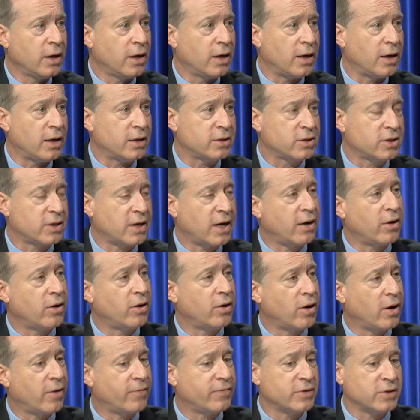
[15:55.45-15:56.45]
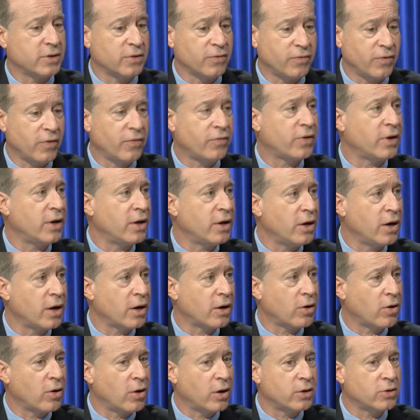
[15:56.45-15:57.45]
uh, started off as a 15 year
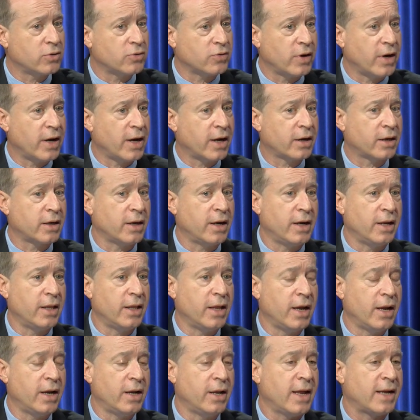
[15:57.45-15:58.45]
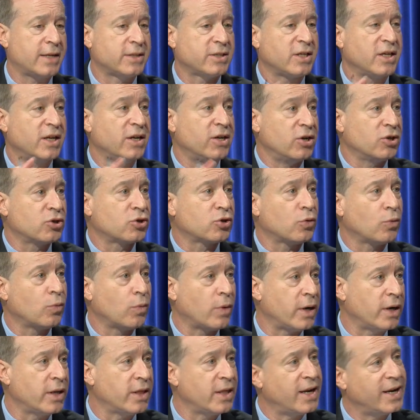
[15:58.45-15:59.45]
contract, and then that's the initial
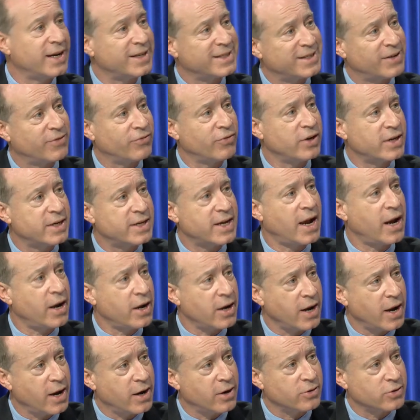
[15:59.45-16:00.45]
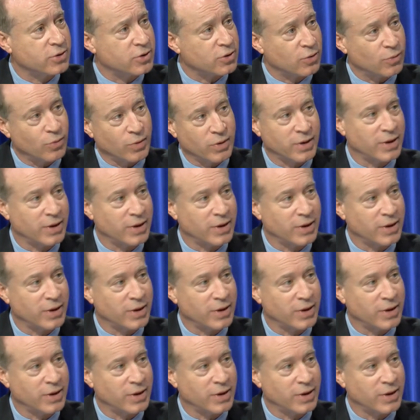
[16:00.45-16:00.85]
one, and then it's every 10 years. So we're